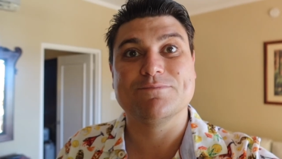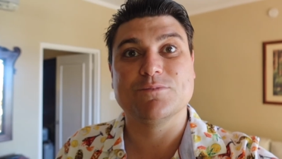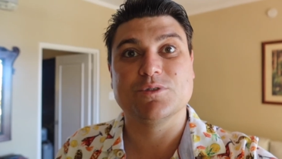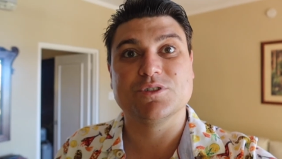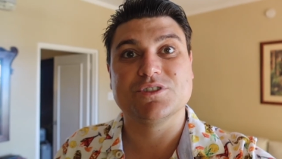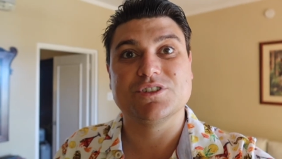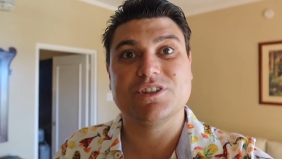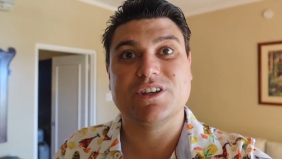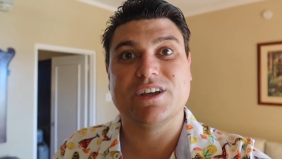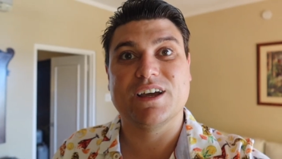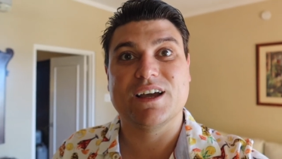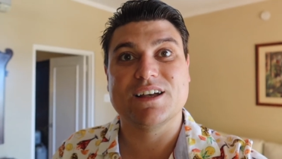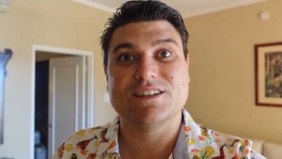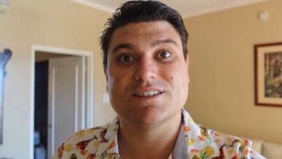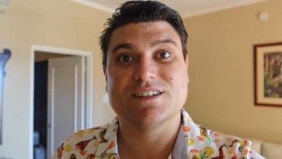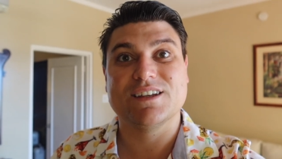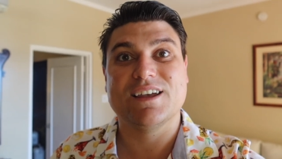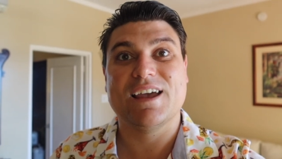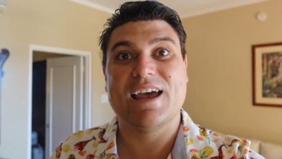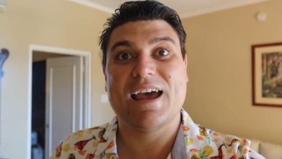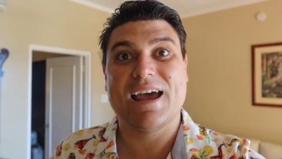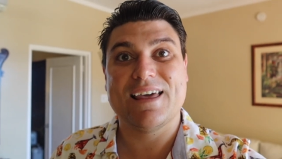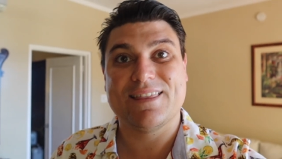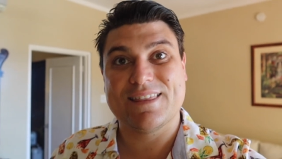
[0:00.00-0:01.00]
We'll see you guys
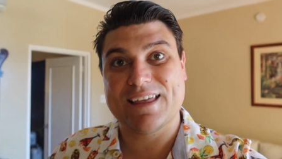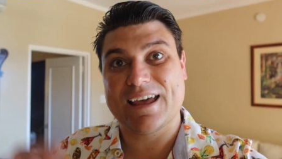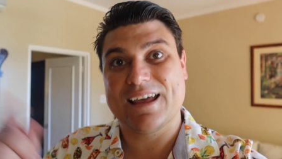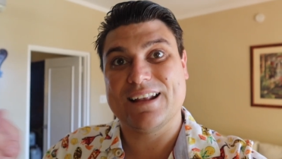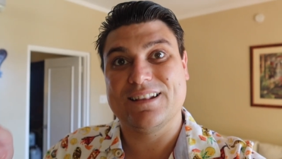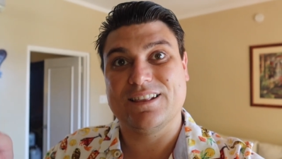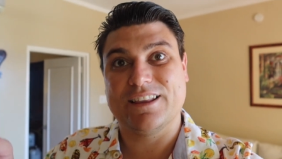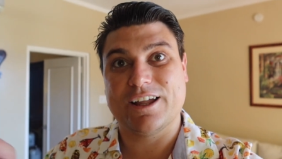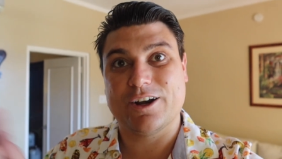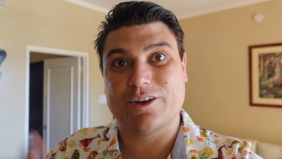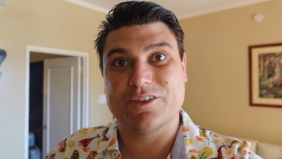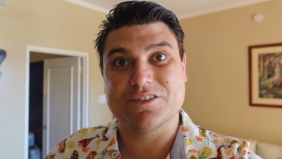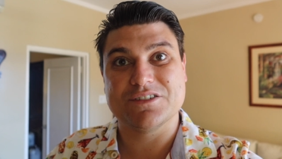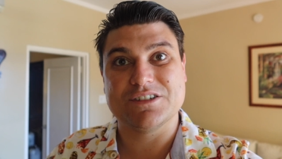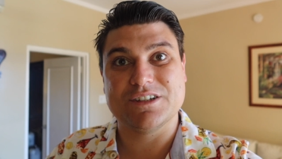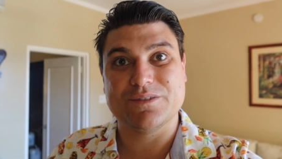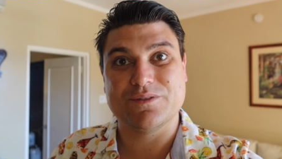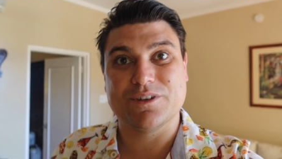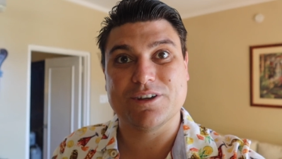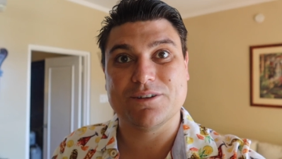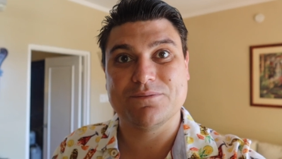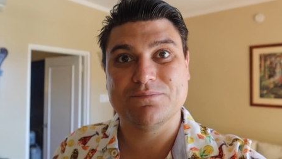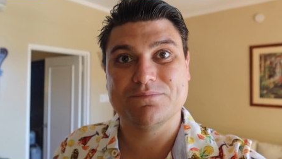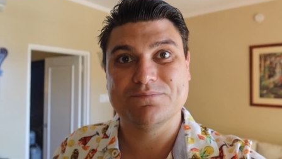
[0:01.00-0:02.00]
at that later this
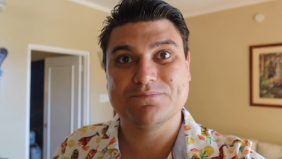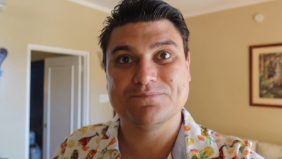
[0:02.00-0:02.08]
evening.